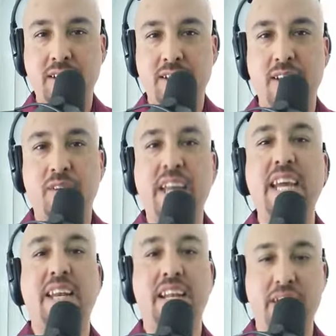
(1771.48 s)
You know,
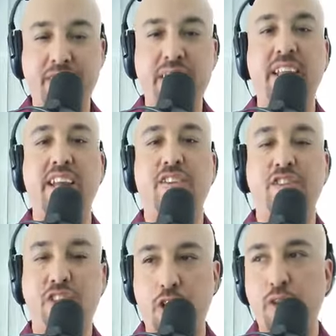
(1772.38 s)
get giving the
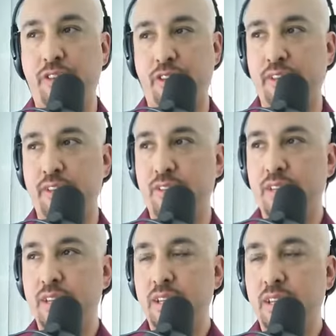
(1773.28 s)
excuses
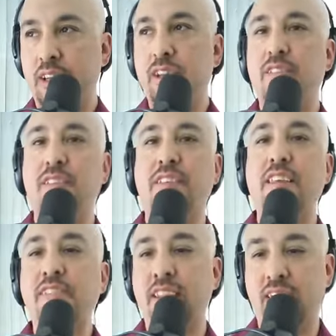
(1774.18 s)

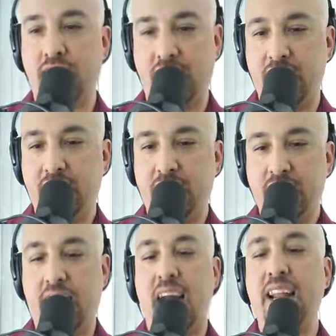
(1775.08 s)
consistently
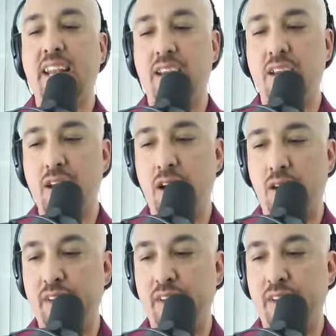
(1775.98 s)
that I didn't know.